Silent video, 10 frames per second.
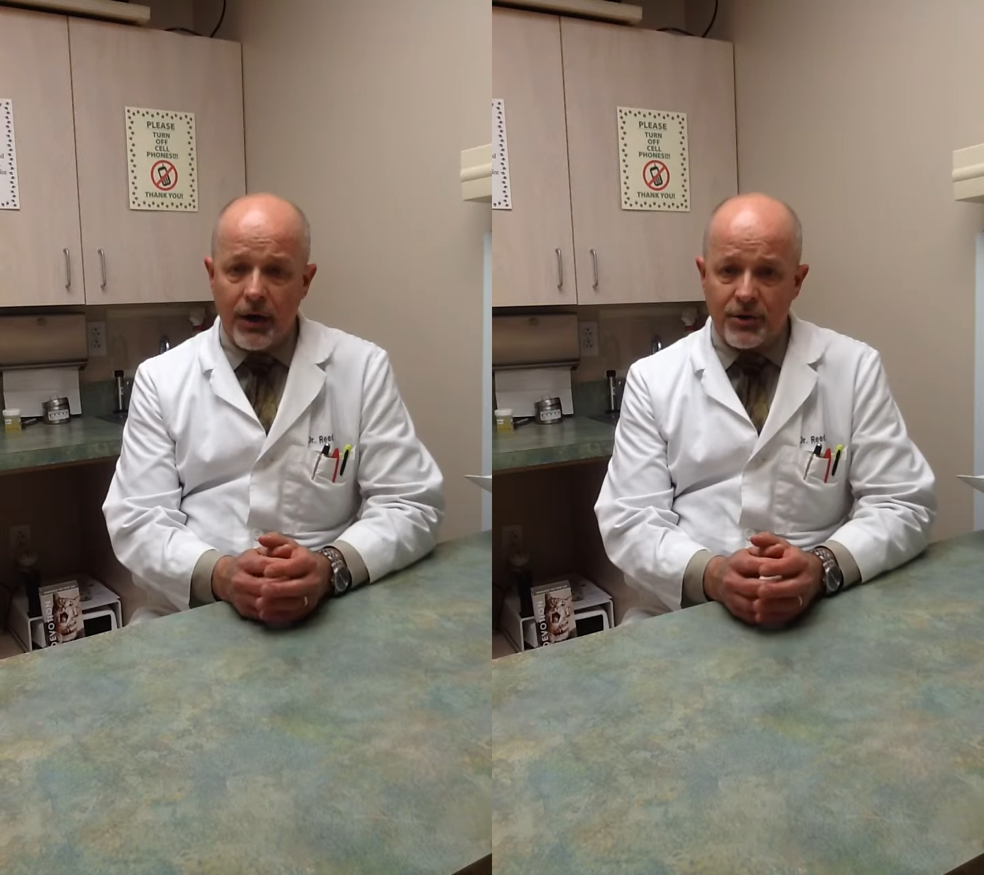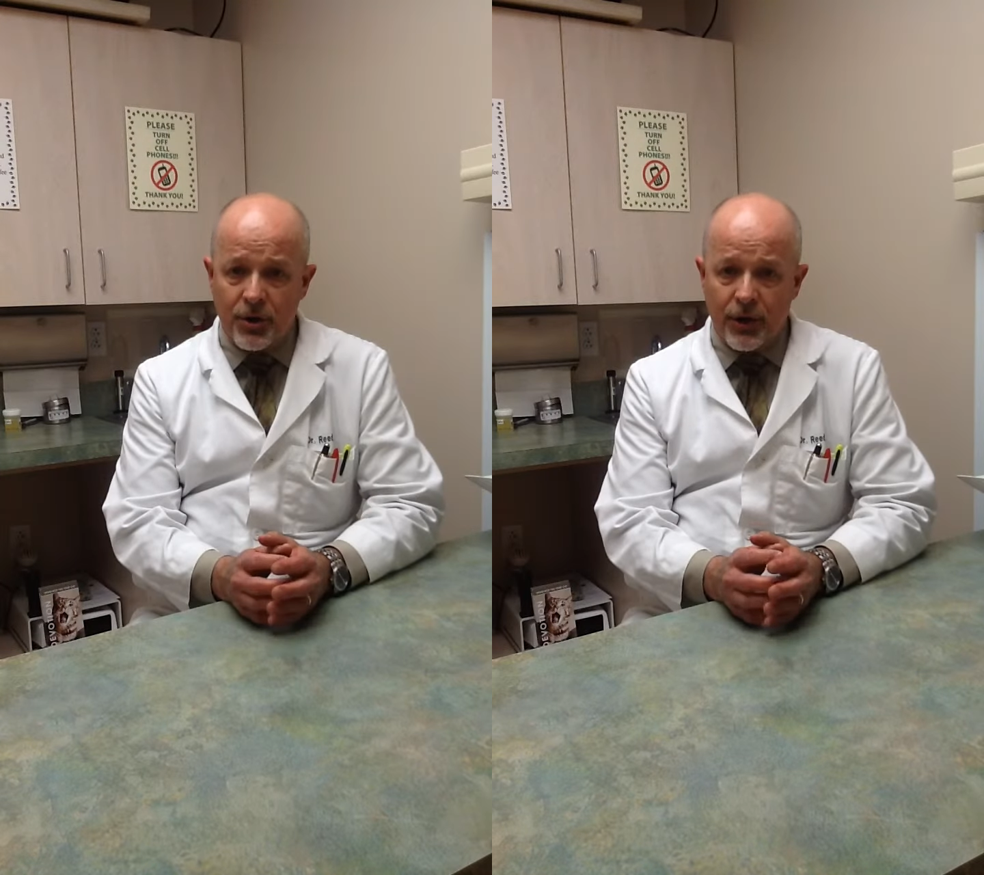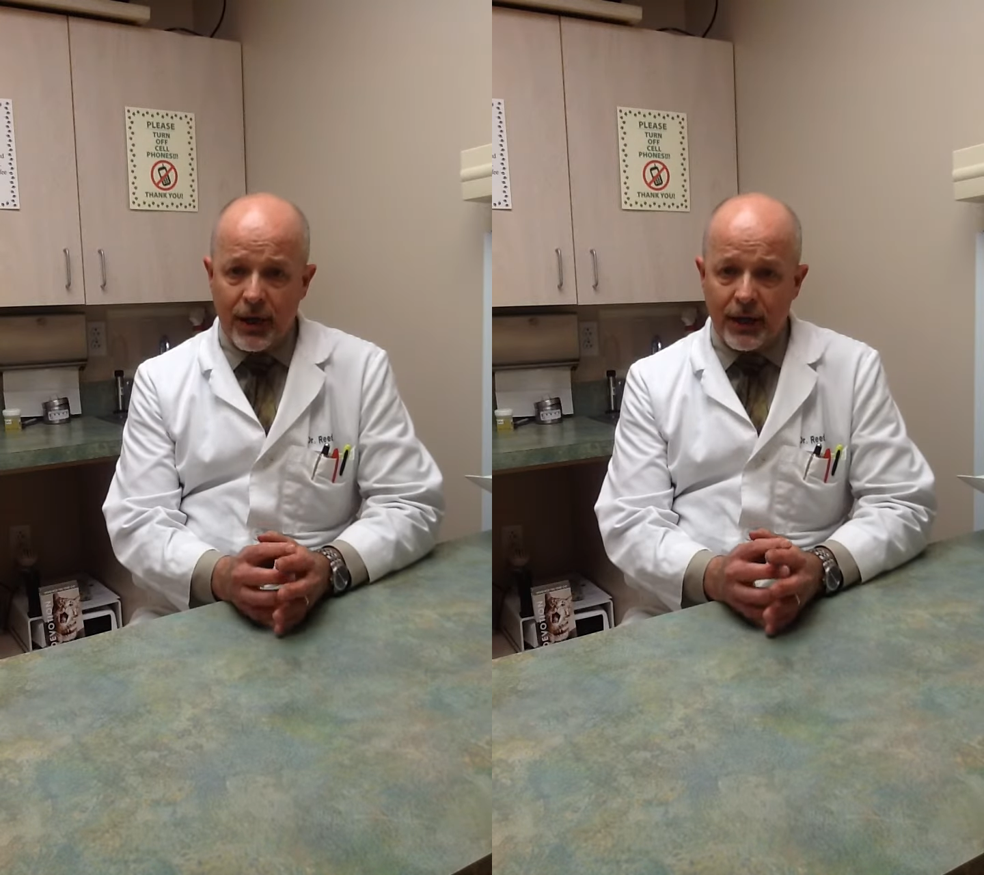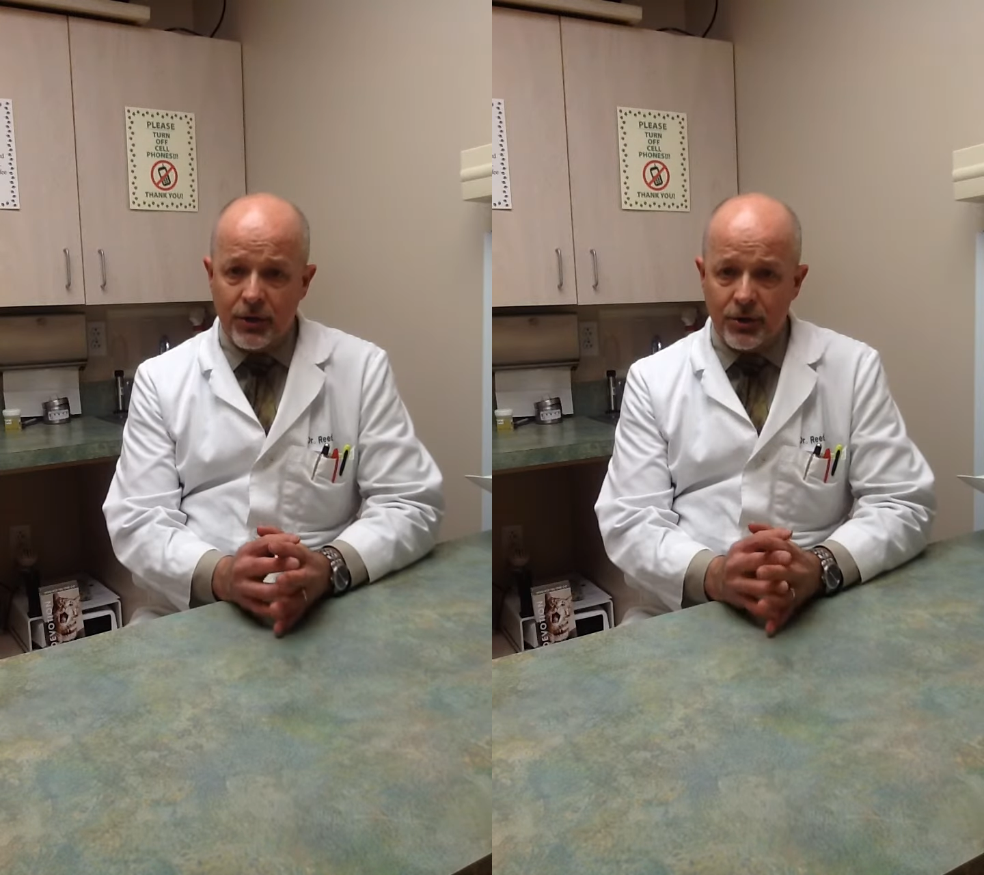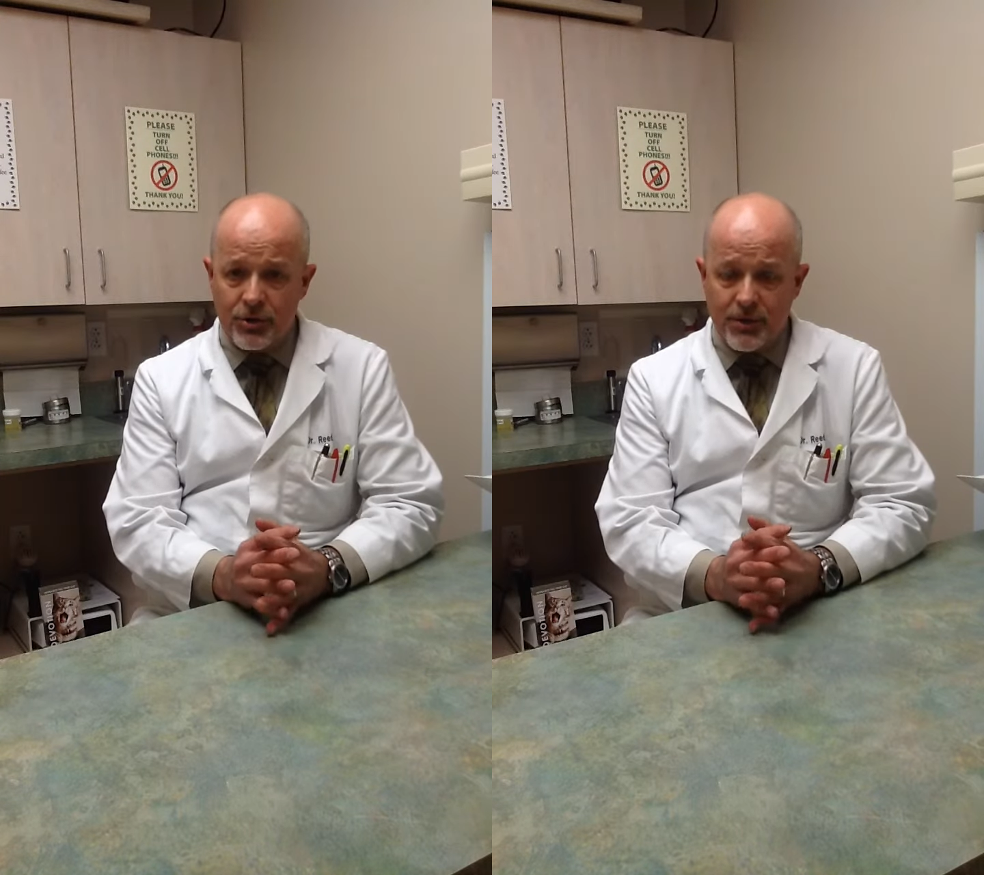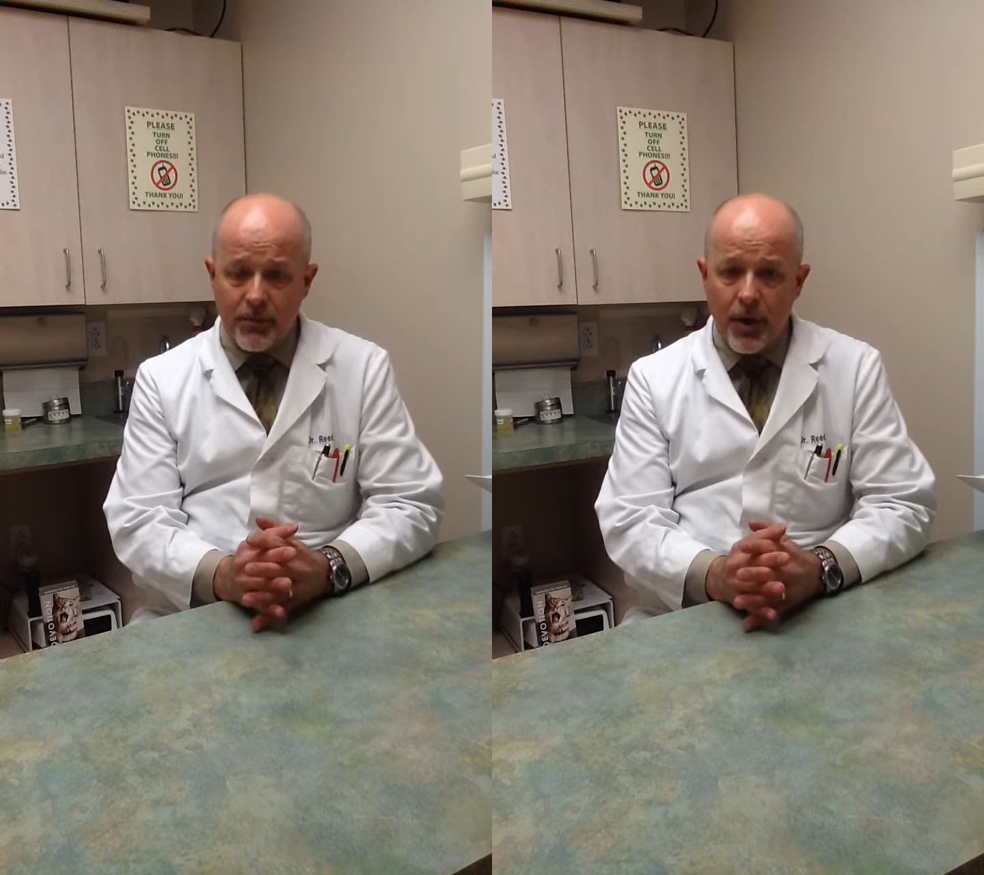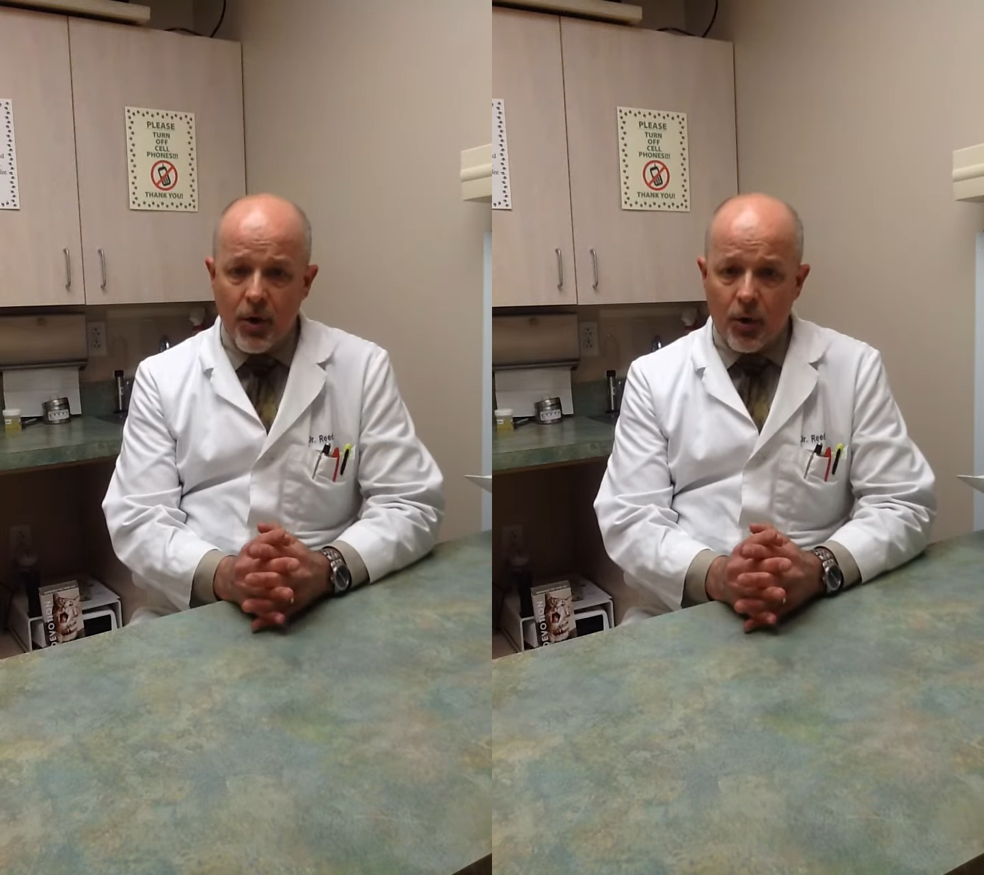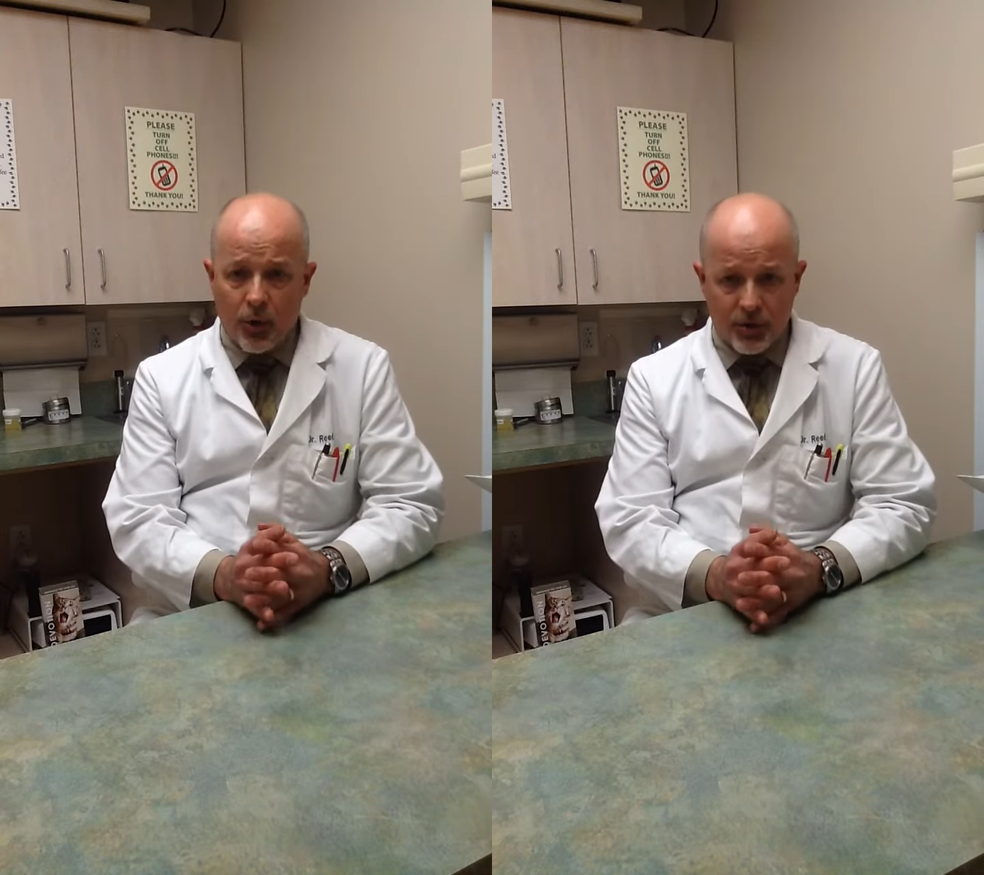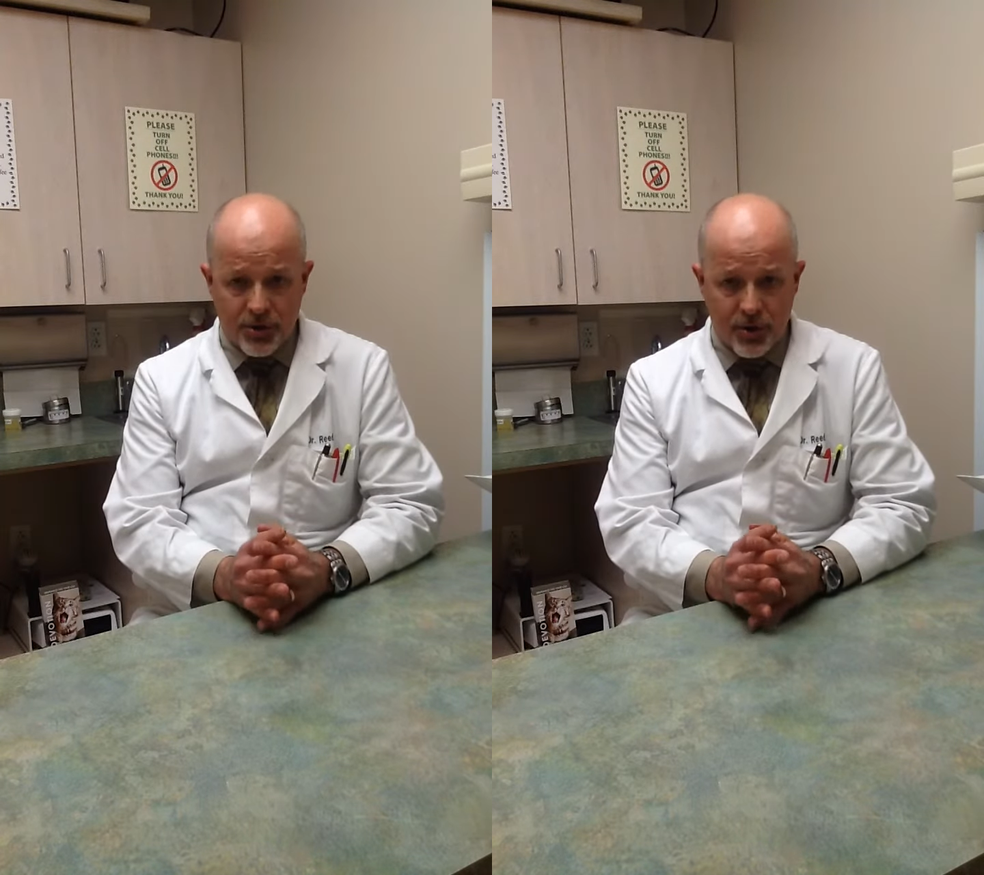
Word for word: certainly could do some oral